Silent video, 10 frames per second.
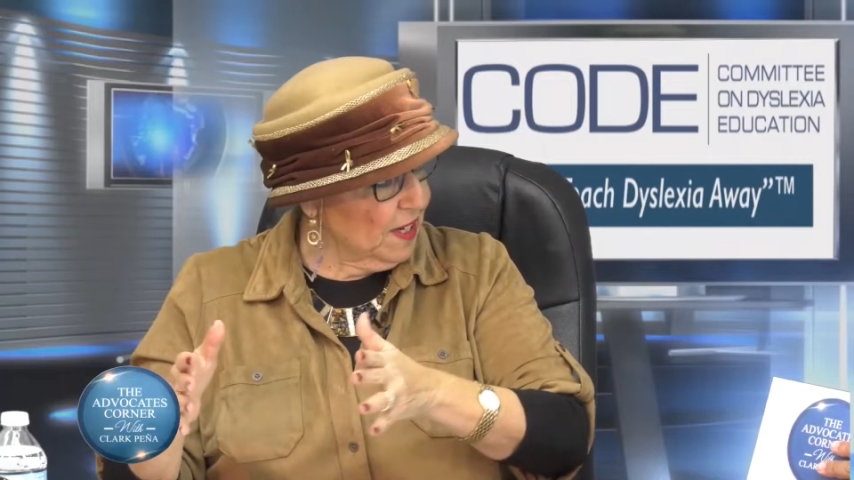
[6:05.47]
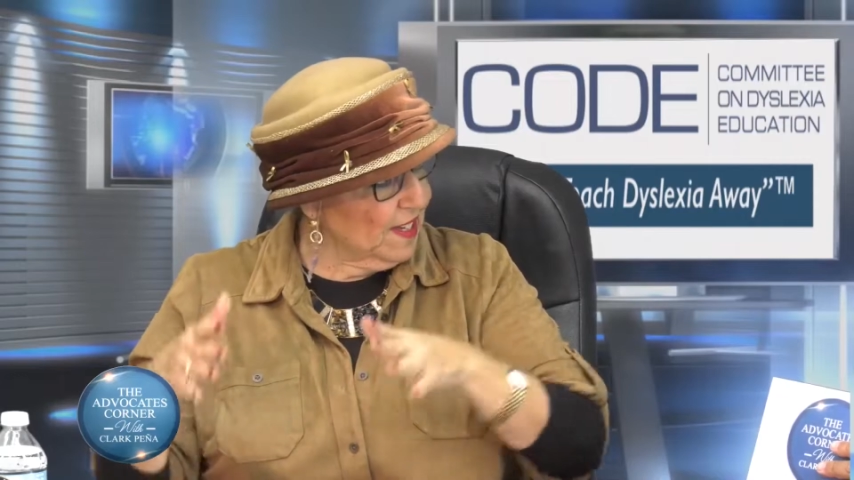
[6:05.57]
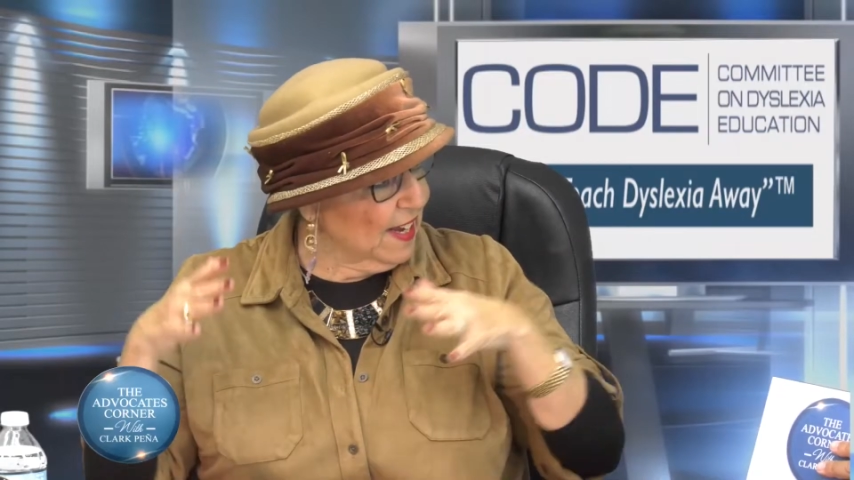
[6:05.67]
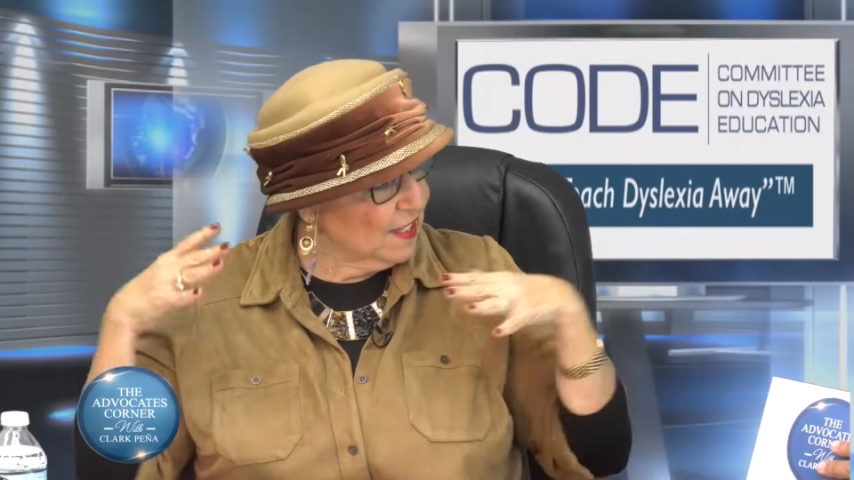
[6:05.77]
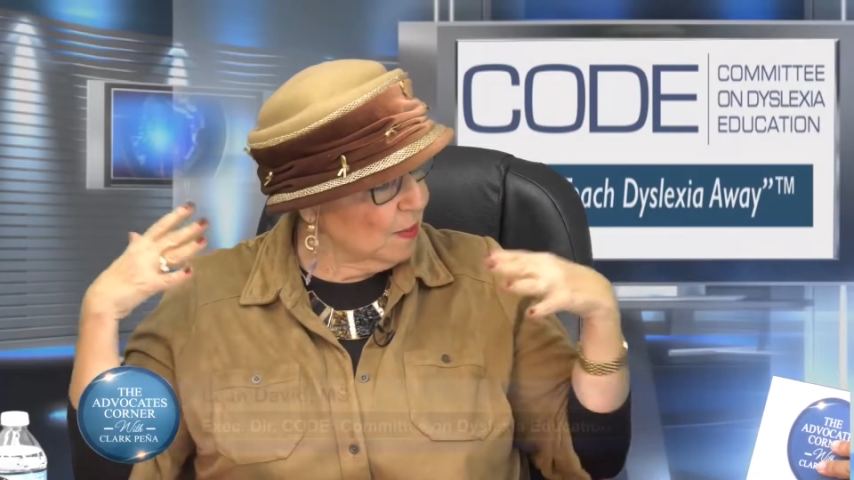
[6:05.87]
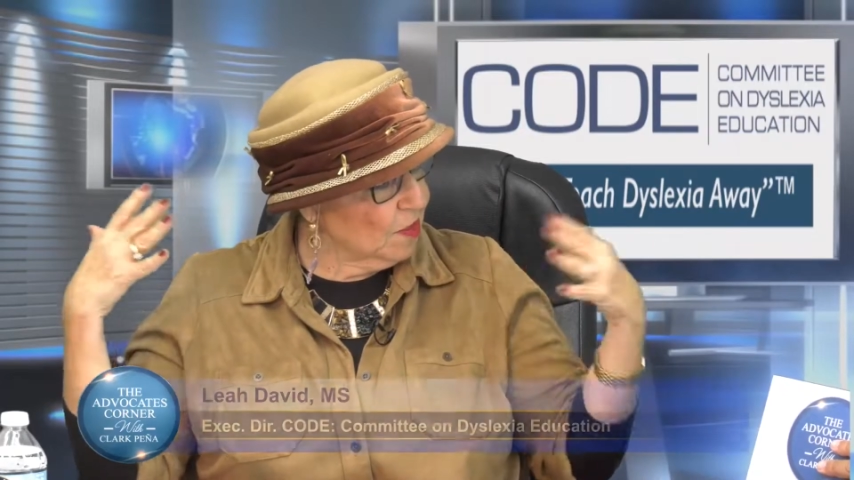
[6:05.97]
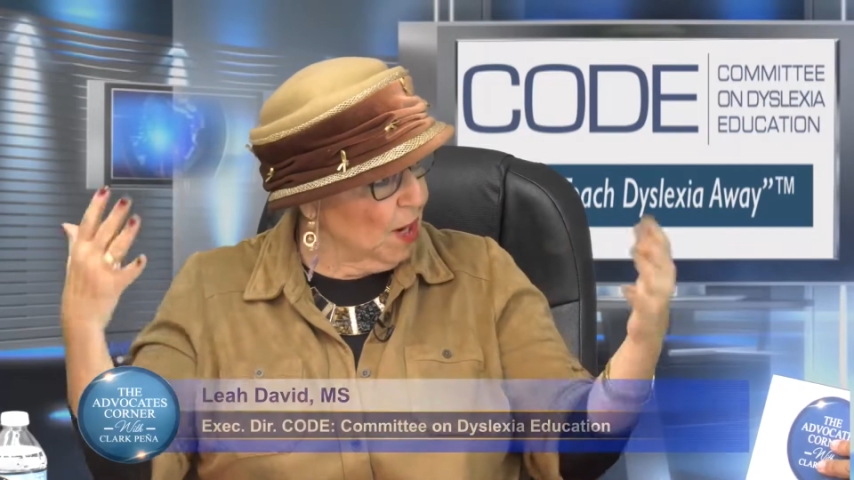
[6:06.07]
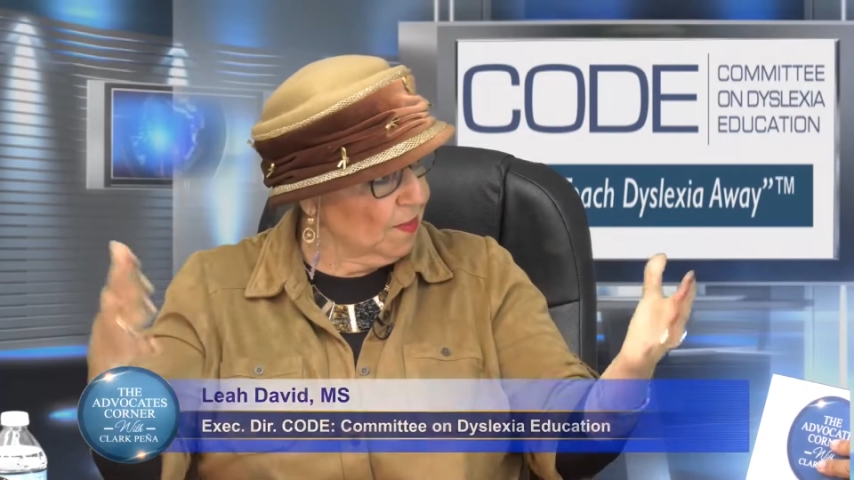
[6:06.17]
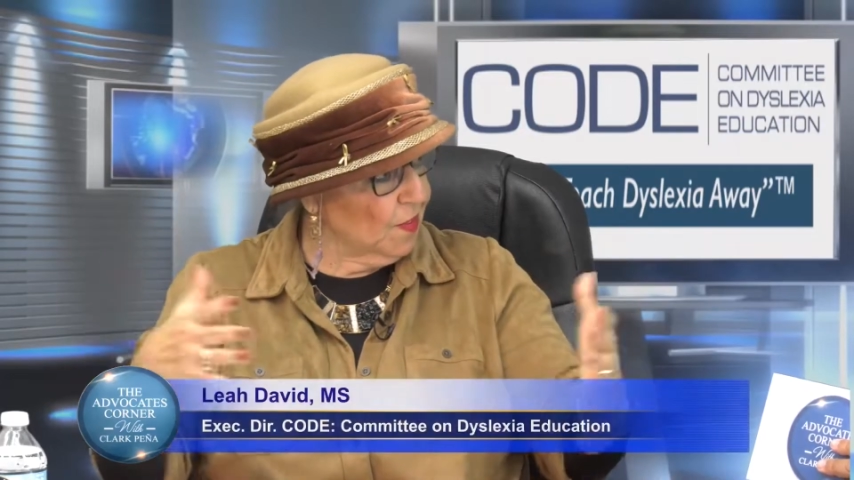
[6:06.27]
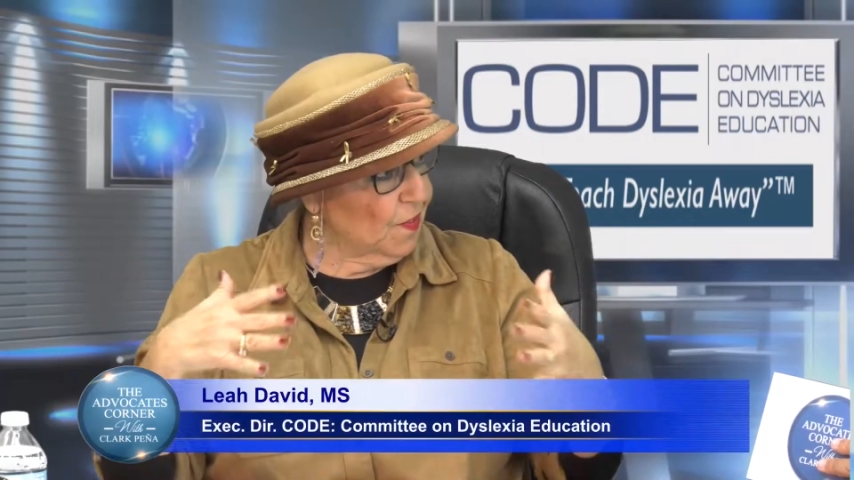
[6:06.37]
it takes them
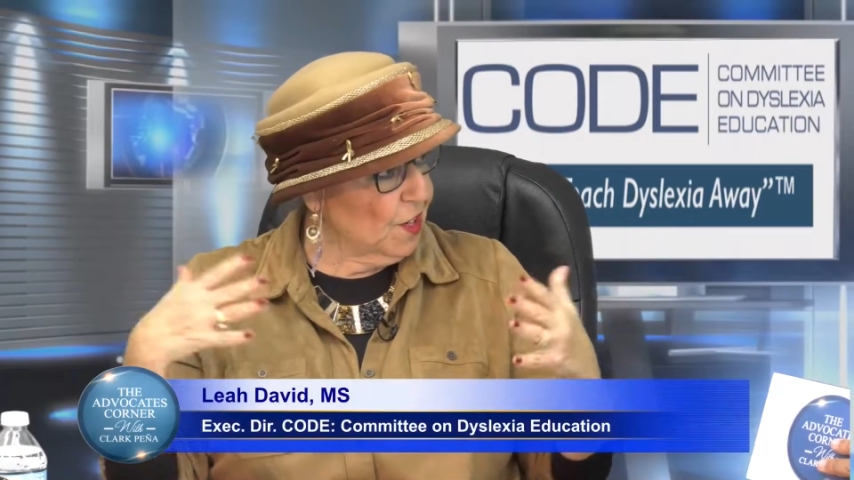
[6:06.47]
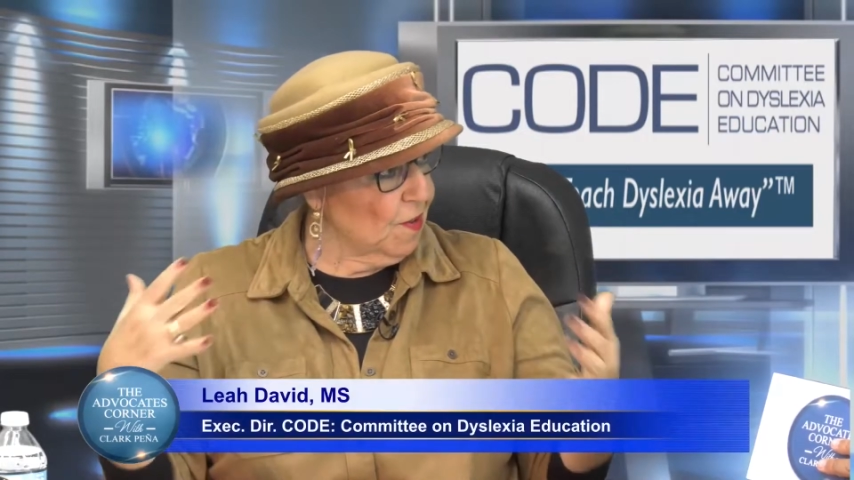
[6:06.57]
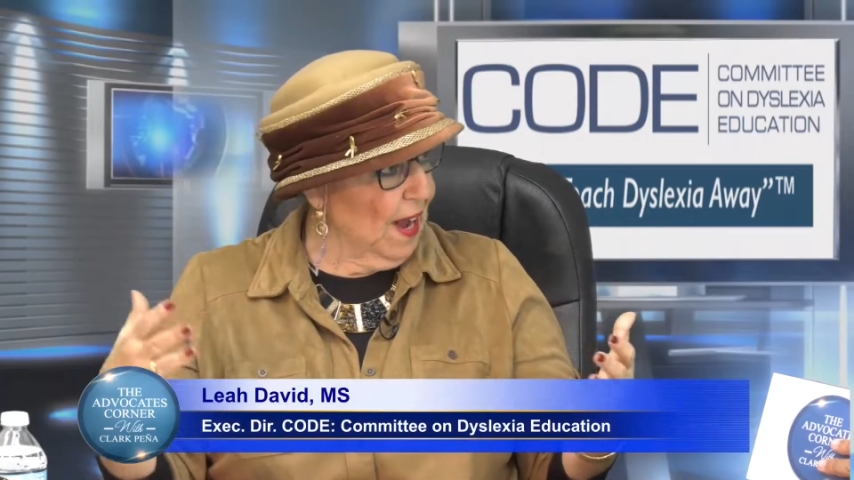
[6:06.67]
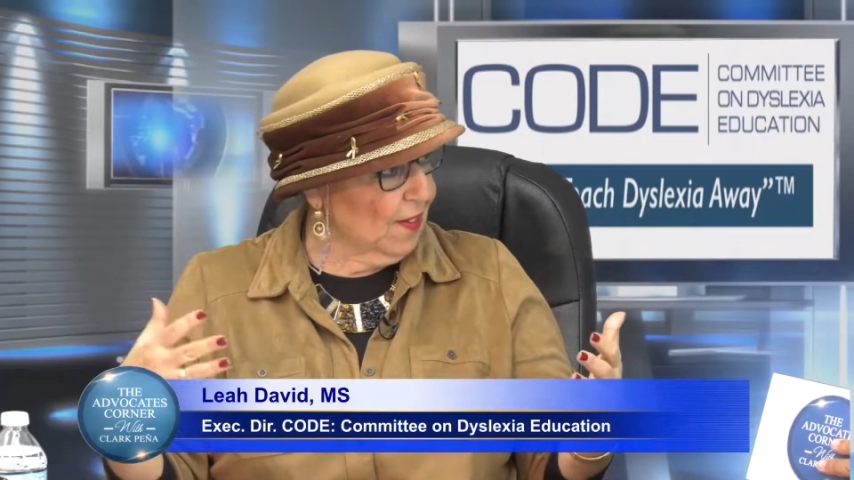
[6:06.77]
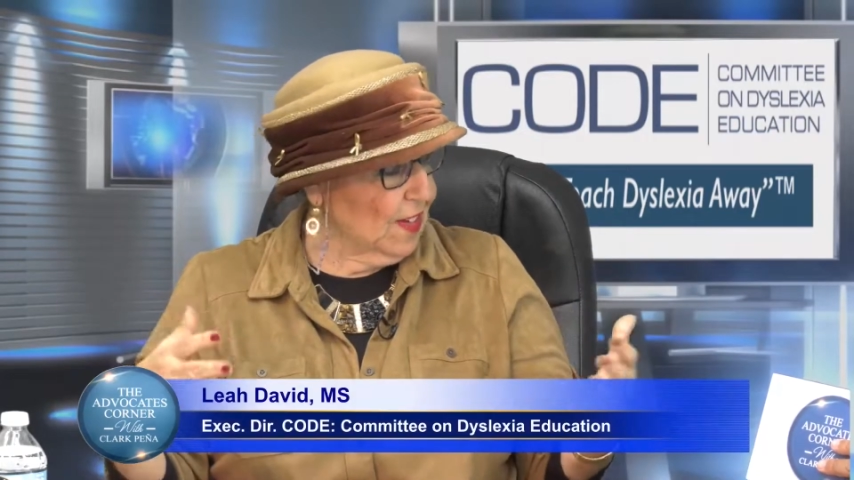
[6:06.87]
time to figure out.